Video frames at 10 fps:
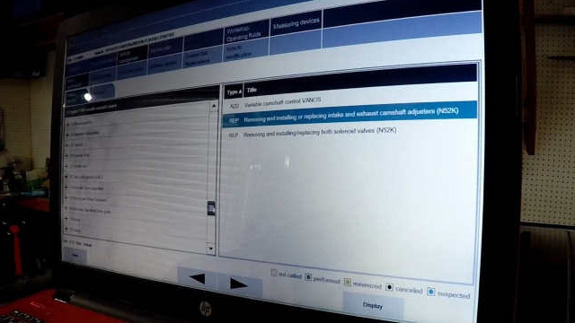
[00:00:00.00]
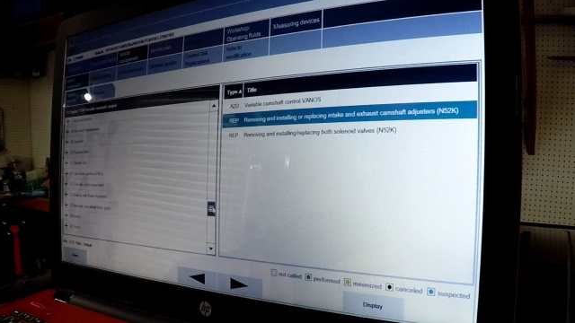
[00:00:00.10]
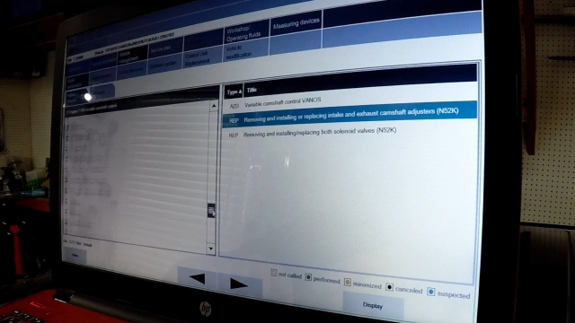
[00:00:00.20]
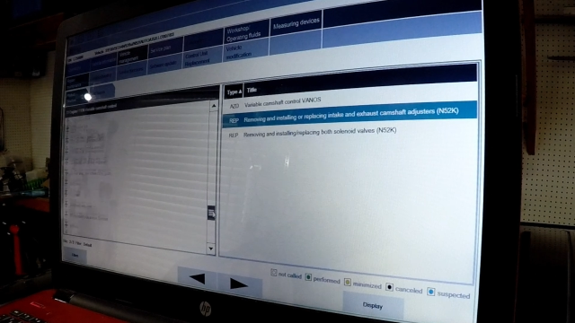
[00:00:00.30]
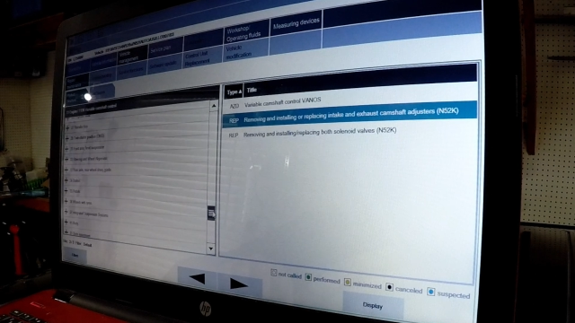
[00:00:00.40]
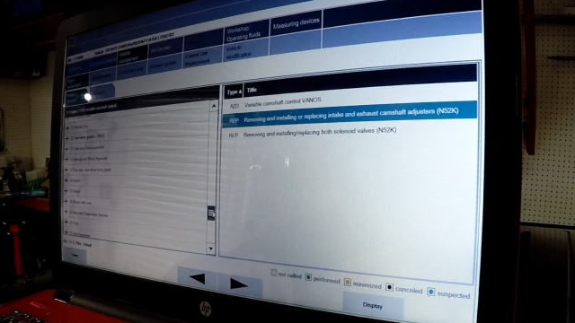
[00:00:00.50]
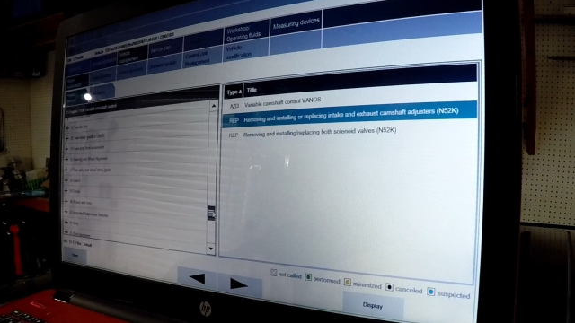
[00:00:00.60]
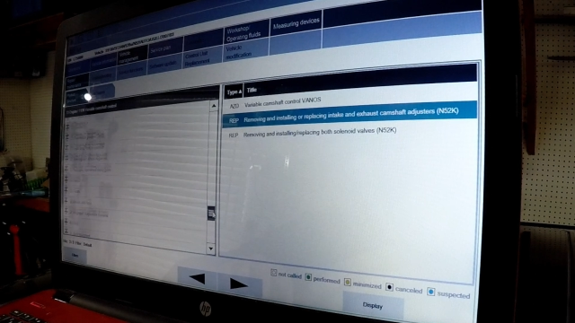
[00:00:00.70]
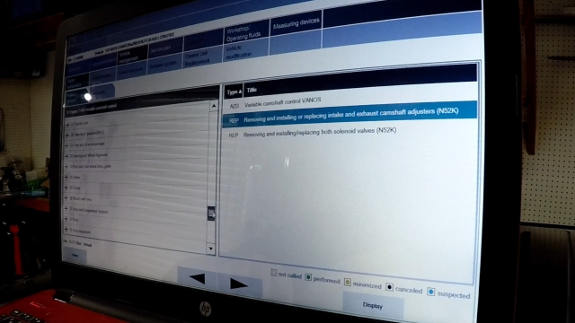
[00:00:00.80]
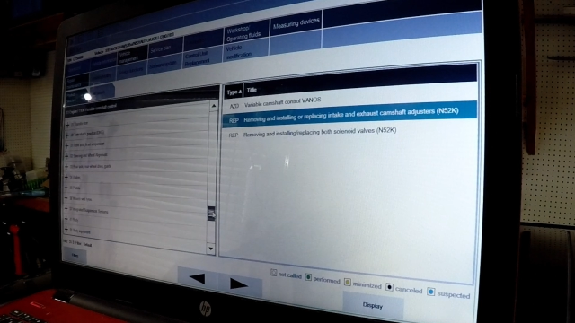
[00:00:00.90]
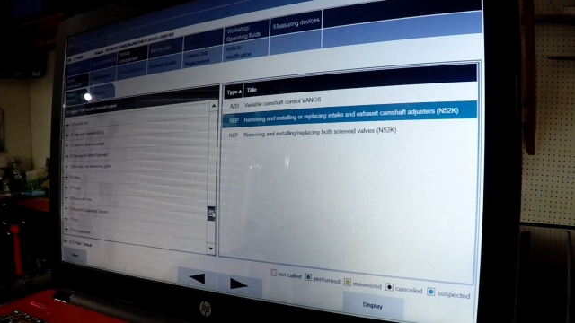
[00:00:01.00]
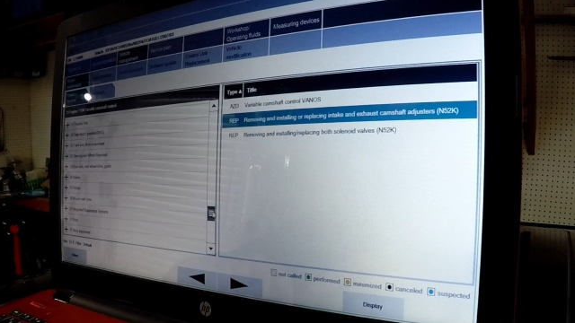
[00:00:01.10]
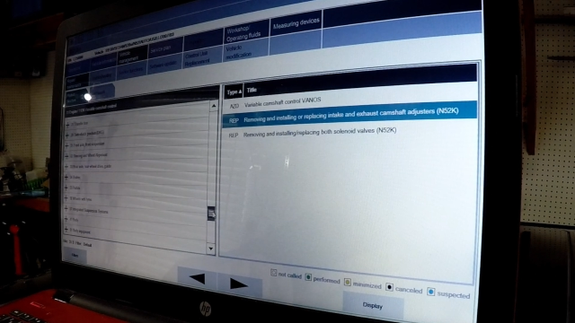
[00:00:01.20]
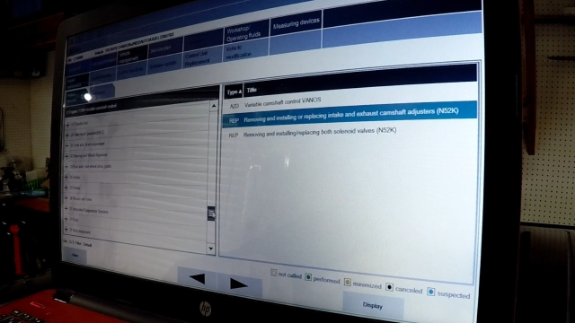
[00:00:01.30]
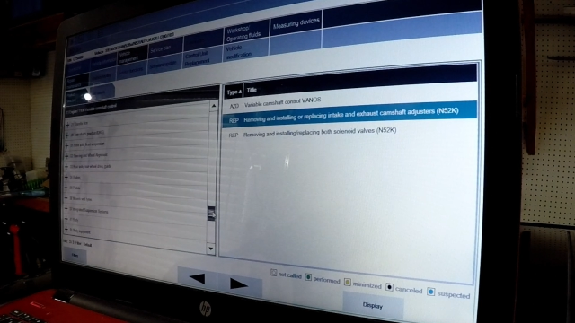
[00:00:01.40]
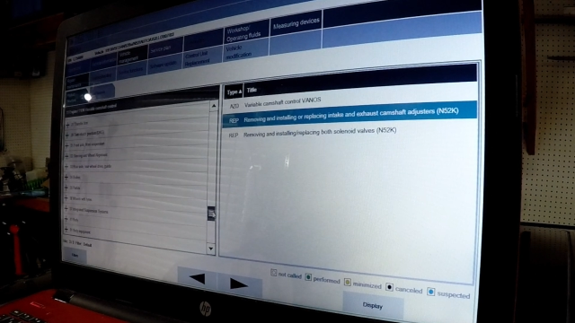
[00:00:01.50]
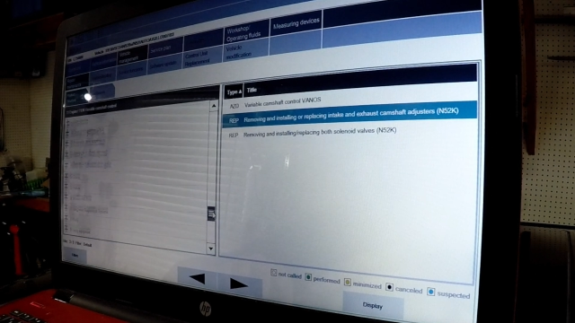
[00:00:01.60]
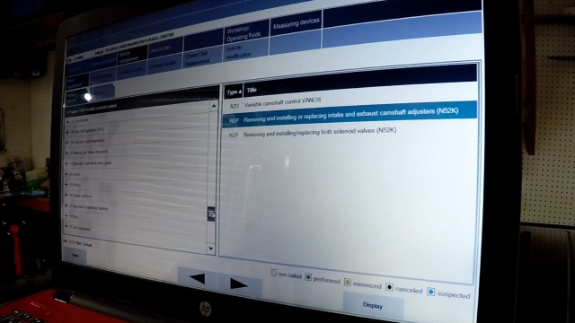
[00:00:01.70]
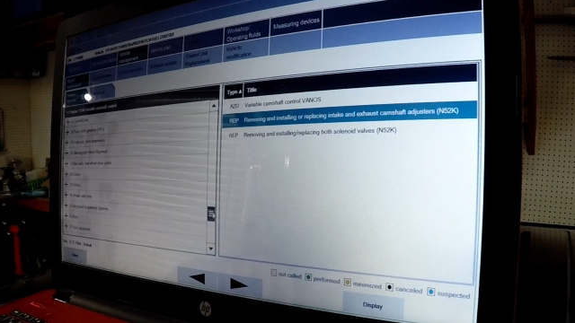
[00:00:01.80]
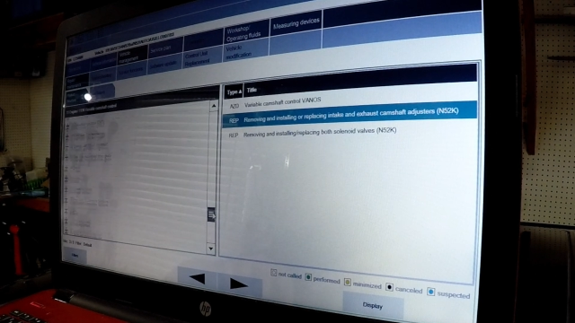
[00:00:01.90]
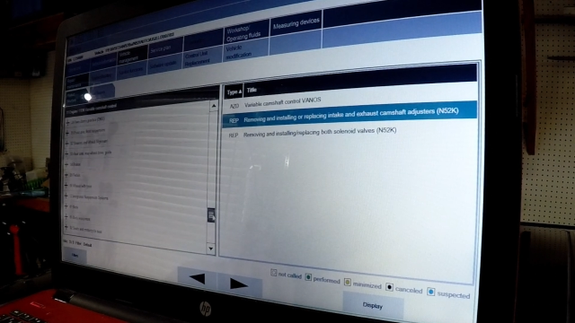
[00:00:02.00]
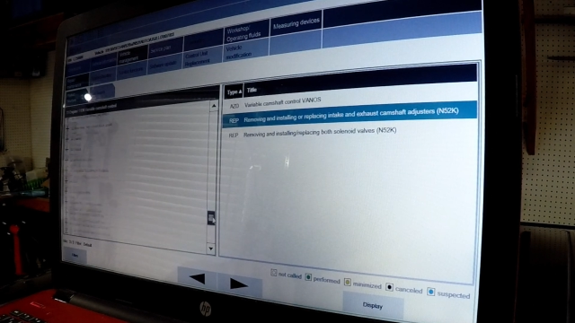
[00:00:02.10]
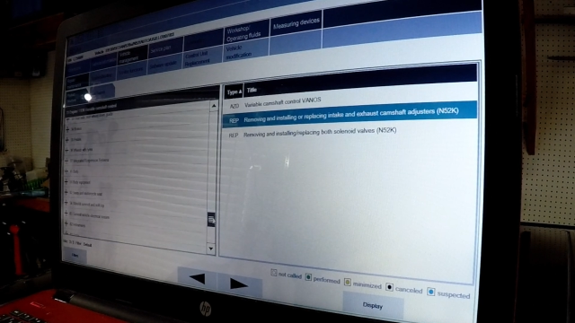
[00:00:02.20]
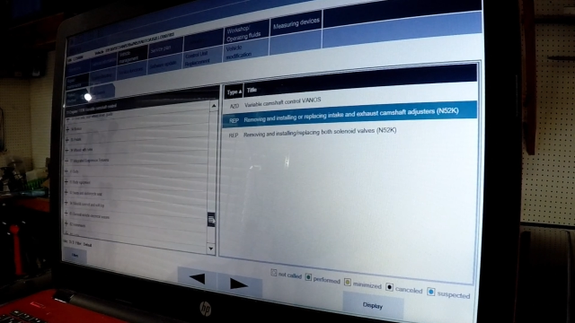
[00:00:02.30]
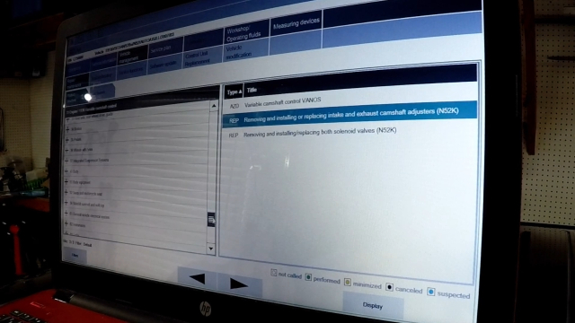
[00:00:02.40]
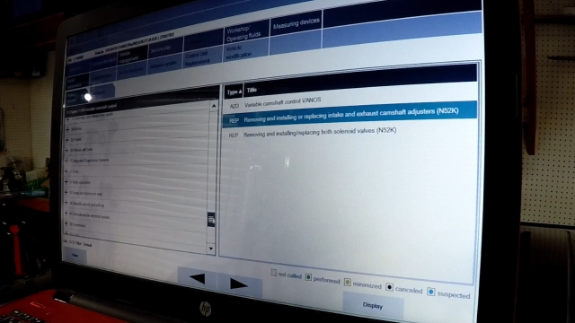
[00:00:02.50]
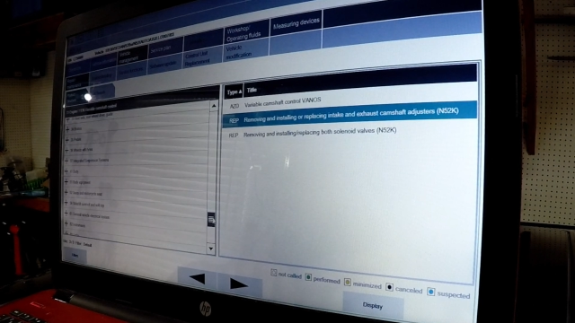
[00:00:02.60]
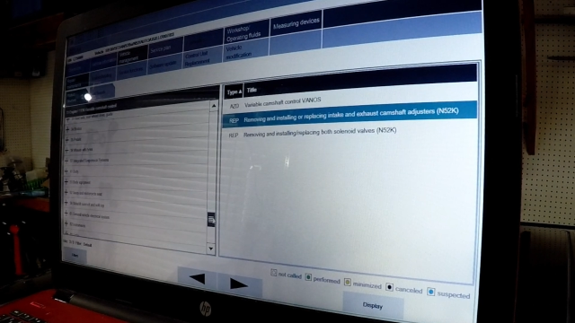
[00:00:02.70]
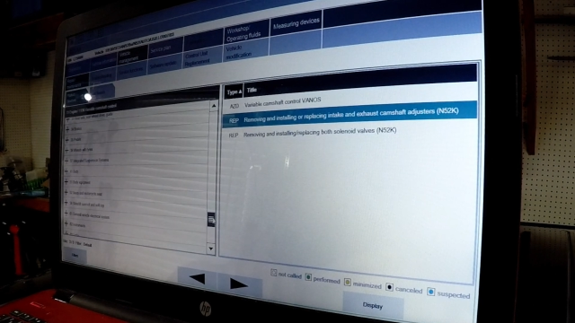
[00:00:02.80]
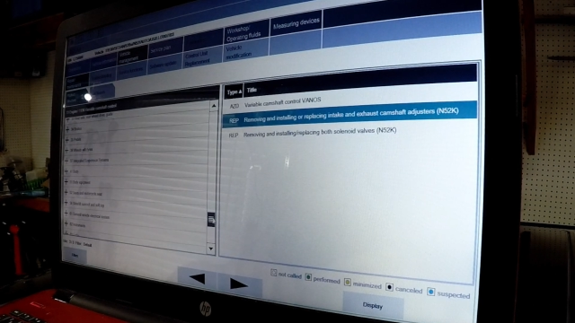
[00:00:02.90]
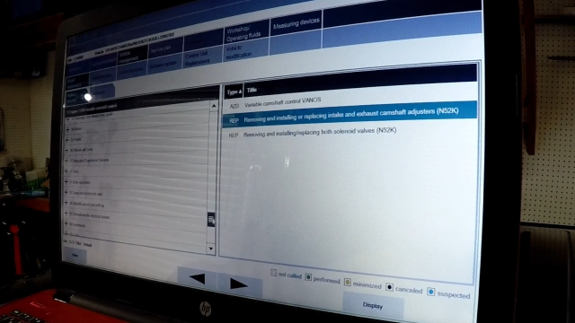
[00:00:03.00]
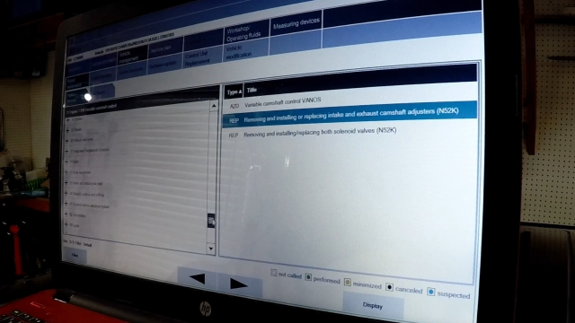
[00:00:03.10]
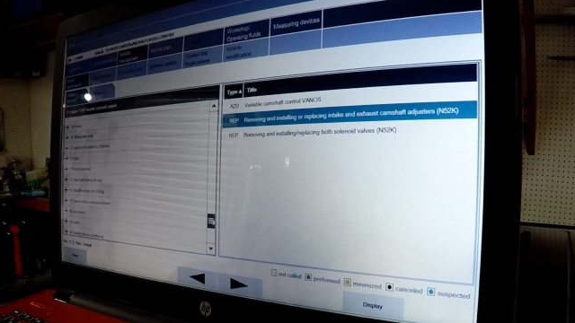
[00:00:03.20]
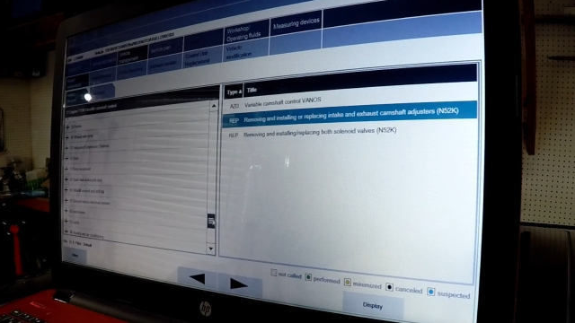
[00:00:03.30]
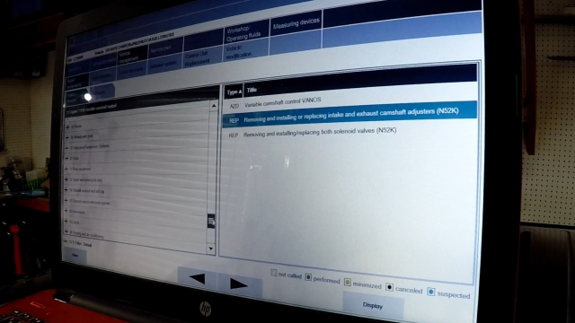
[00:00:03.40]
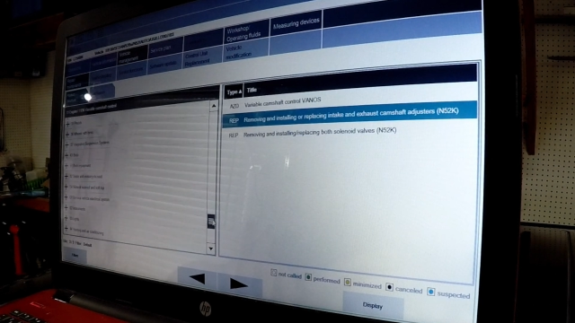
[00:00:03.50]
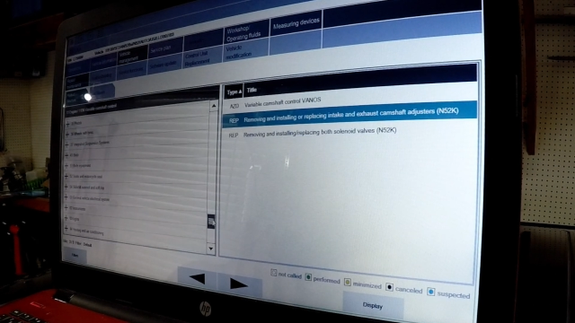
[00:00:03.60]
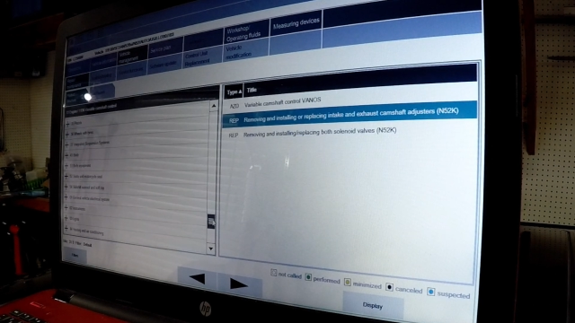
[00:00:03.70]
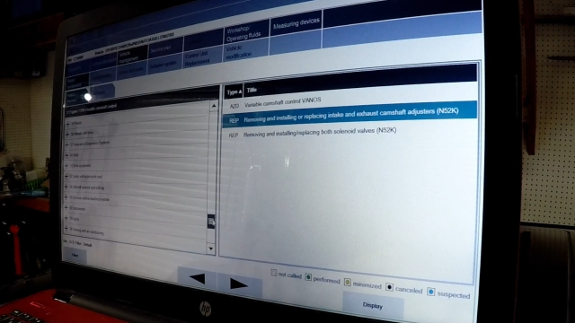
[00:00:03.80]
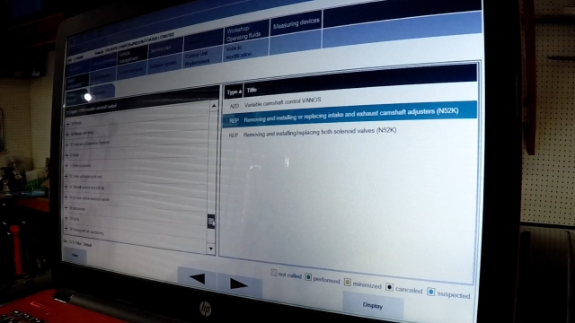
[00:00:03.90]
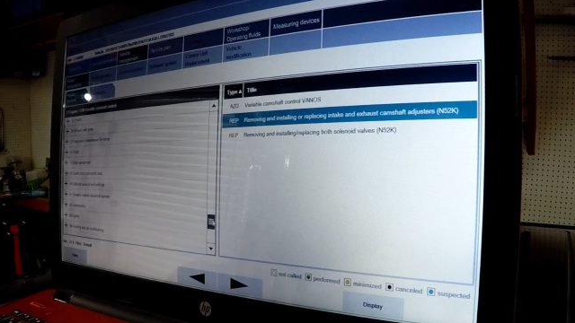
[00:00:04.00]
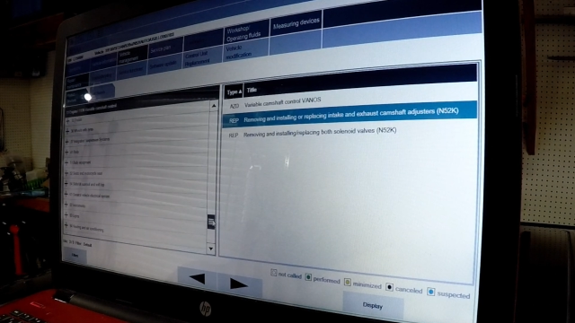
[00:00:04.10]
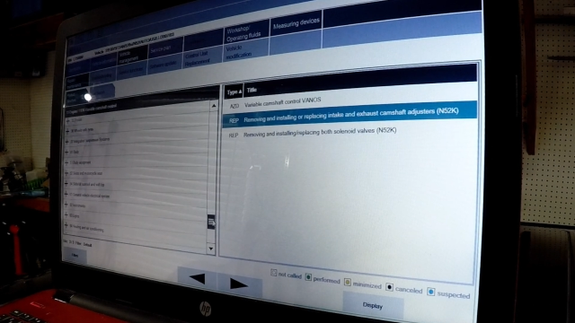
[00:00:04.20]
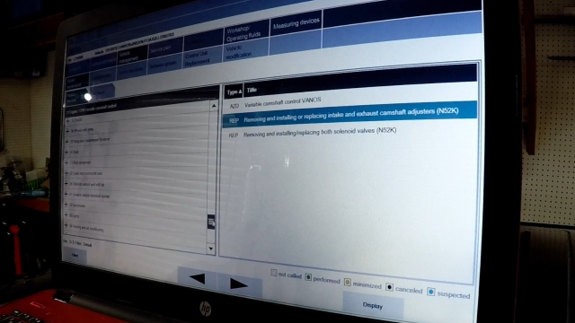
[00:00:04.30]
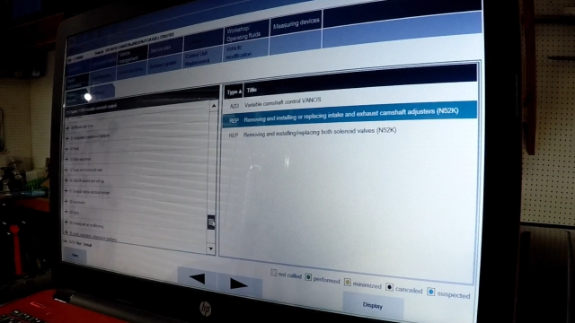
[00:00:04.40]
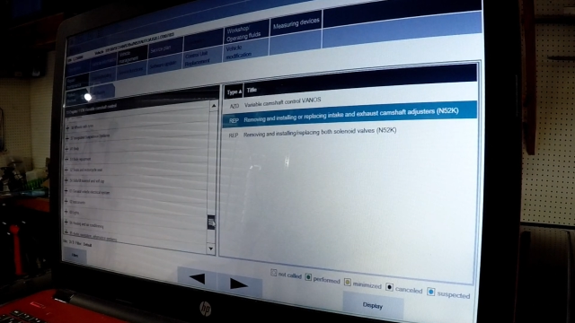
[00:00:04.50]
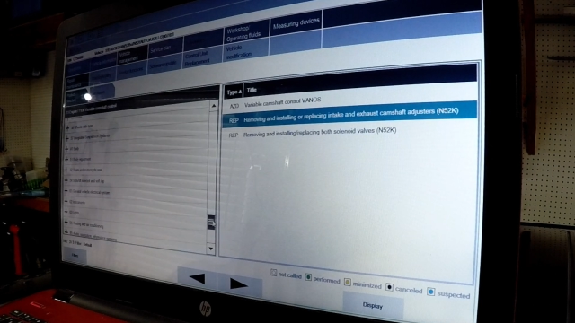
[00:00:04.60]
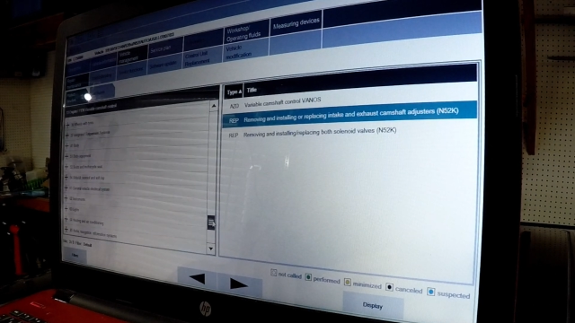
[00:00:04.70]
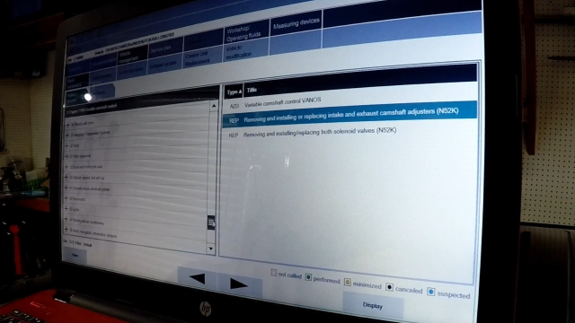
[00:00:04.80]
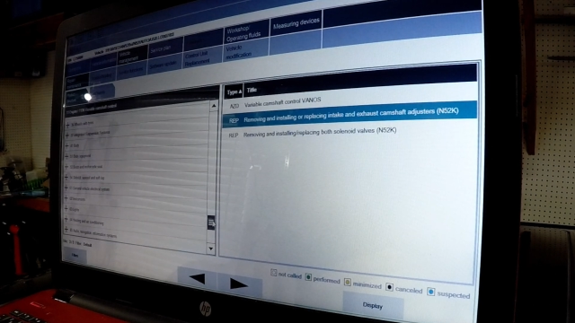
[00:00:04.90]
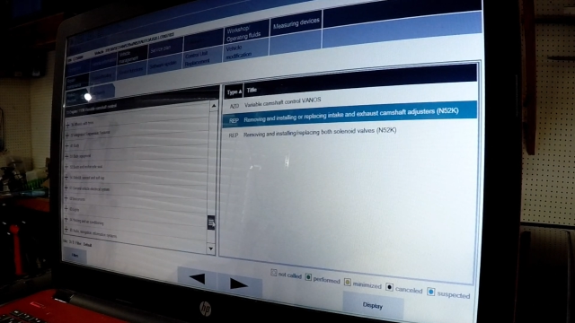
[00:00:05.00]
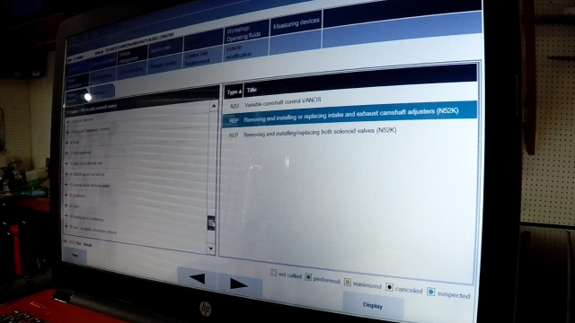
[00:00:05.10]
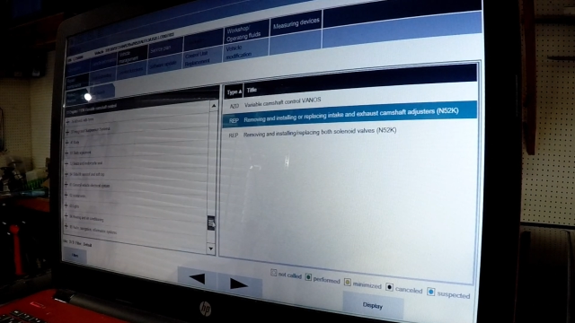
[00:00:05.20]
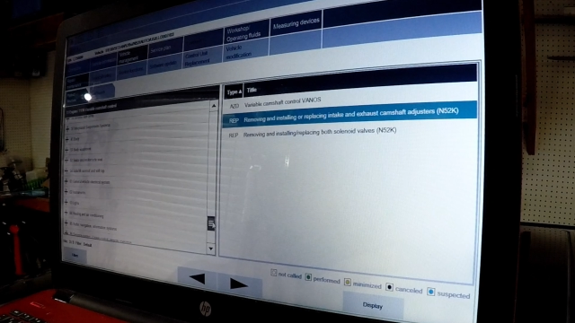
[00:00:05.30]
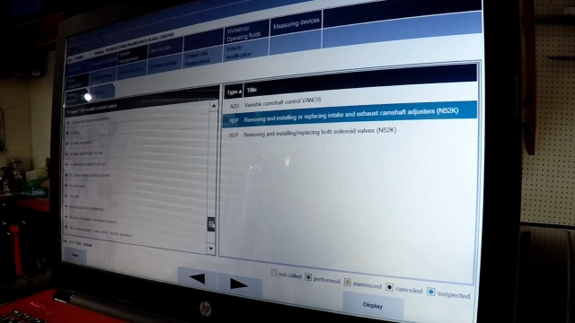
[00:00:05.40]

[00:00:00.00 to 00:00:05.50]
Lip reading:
No face is visible, so there are no lips to read.